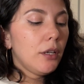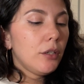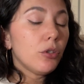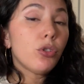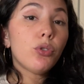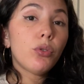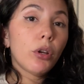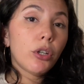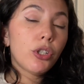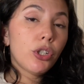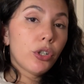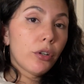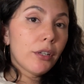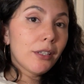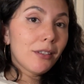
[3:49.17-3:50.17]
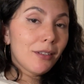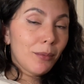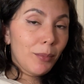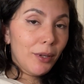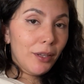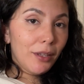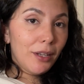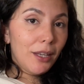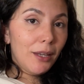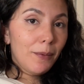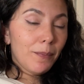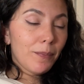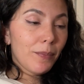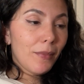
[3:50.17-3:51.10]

structure and stability.